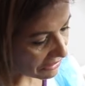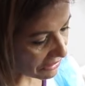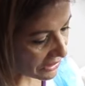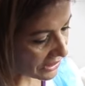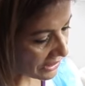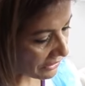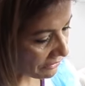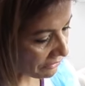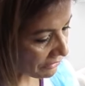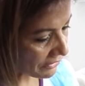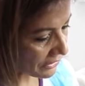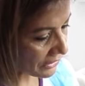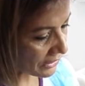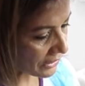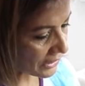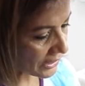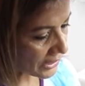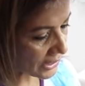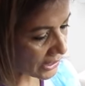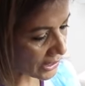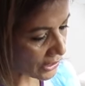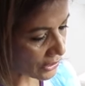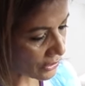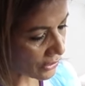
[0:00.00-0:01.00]

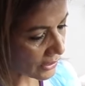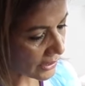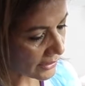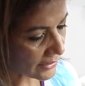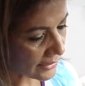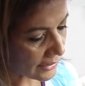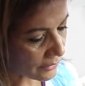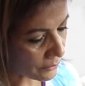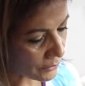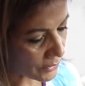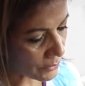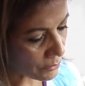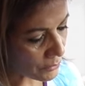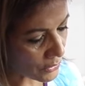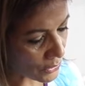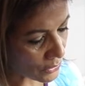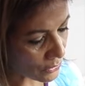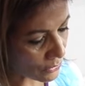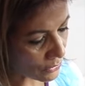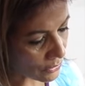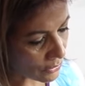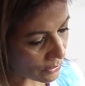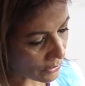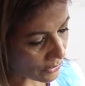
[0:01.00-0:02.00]
definitely need to get that with
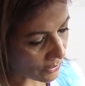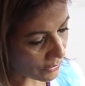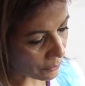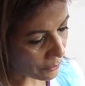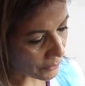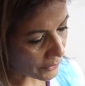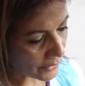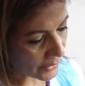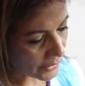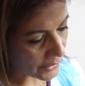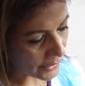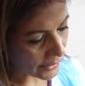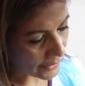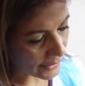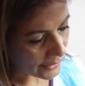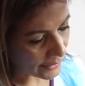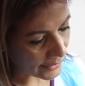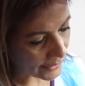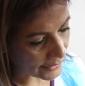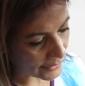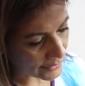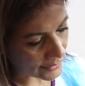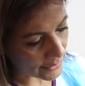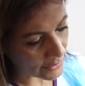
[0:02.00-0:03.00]
mesotherapy
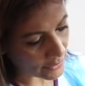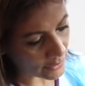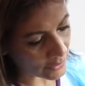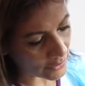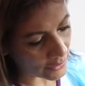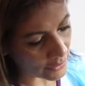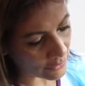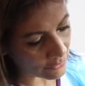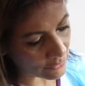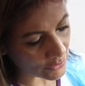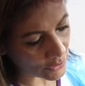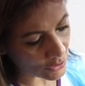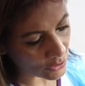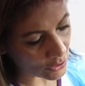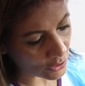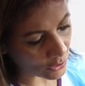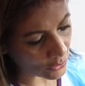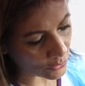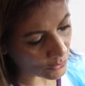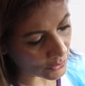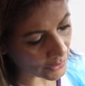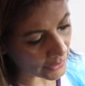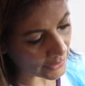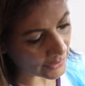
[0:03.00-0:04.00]
and there's uneven
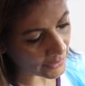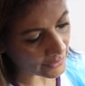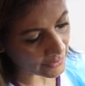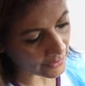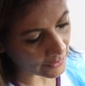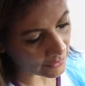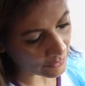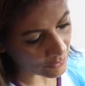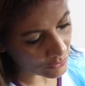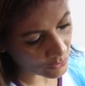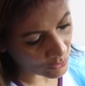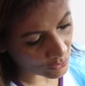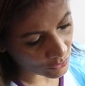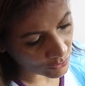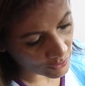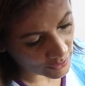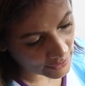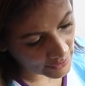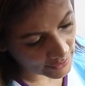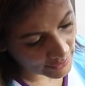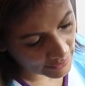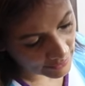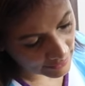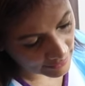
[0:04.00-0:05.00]
tone here so
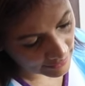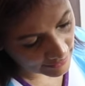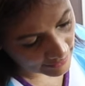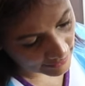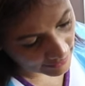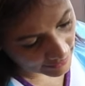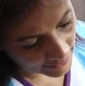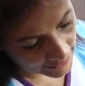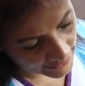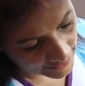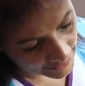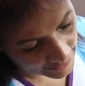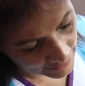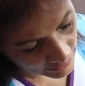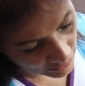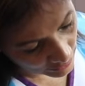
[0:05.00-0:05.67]
there's a light and